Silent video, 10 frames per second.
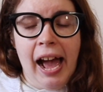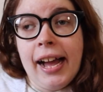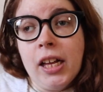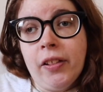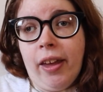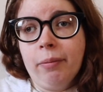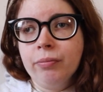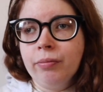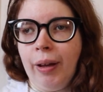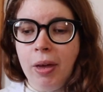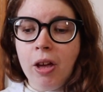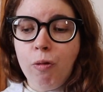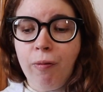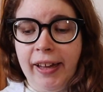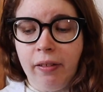Actually, let me
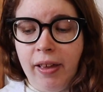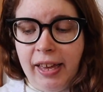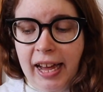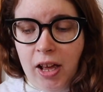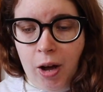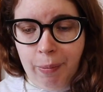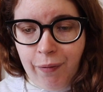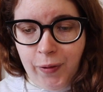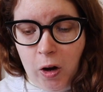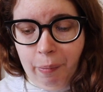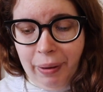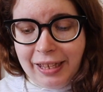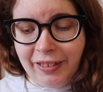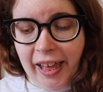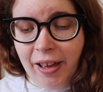quickly get on my phone
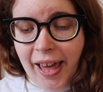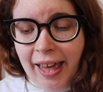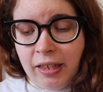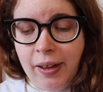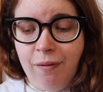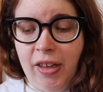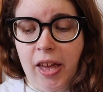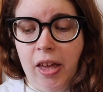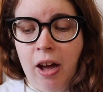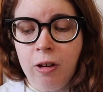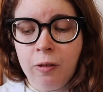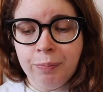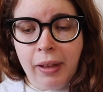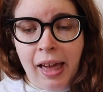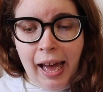because there is a
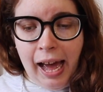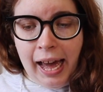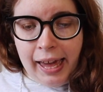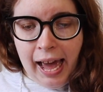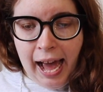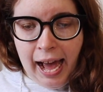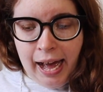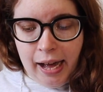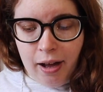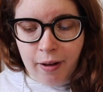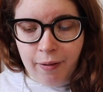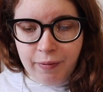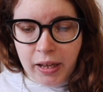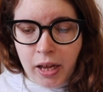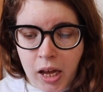video I have.